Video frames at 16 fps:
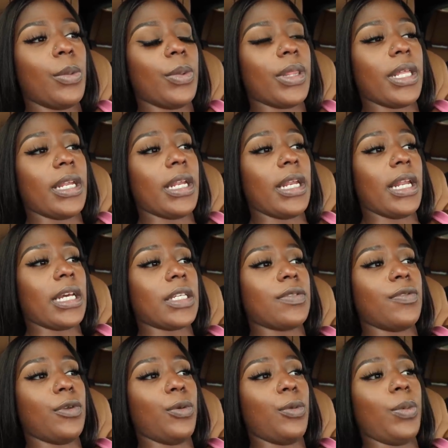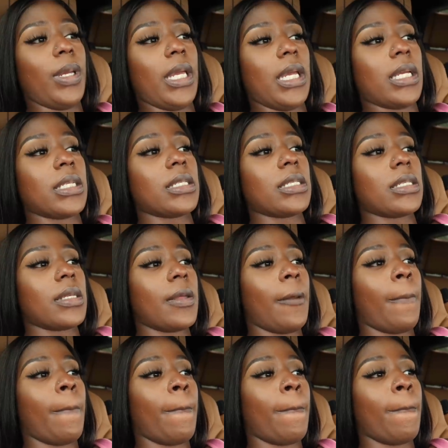within the next few weeks.
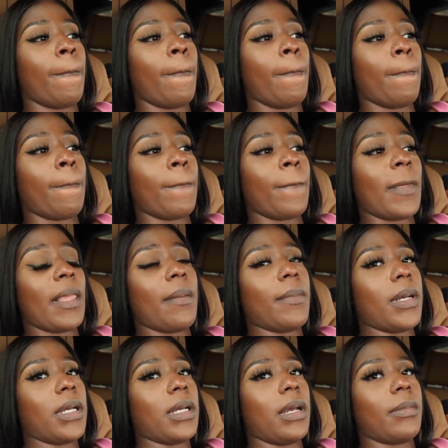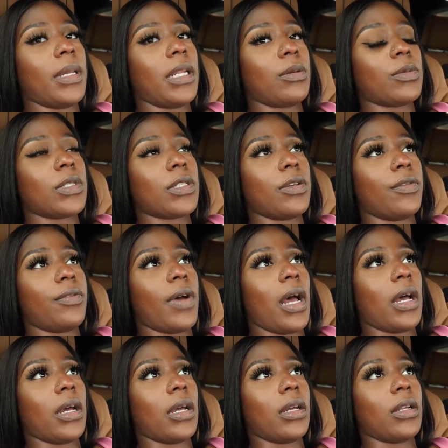But, I mean, it was still
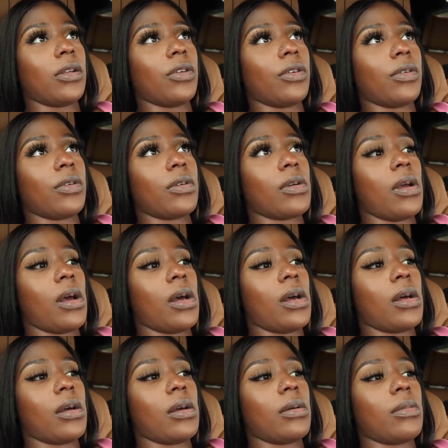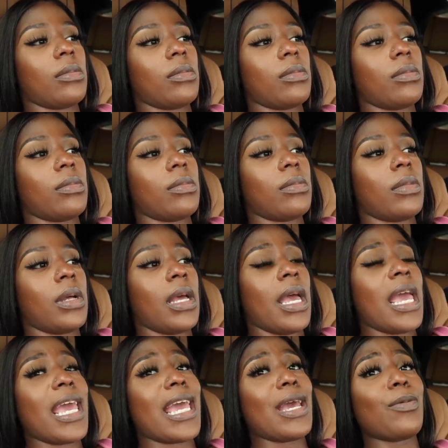fine.
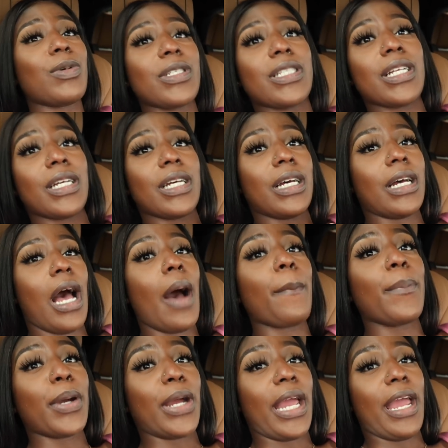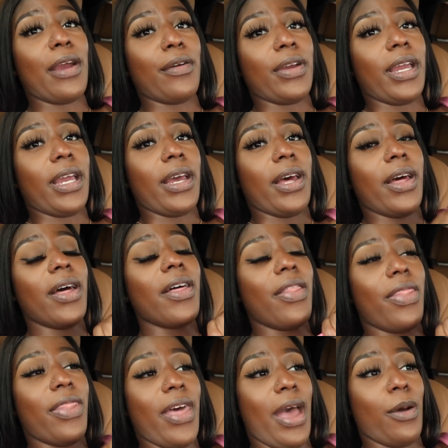It was the upper area
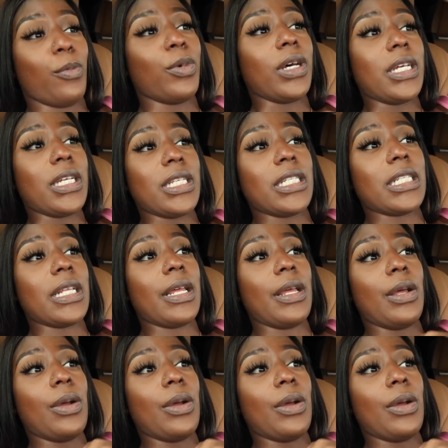that was...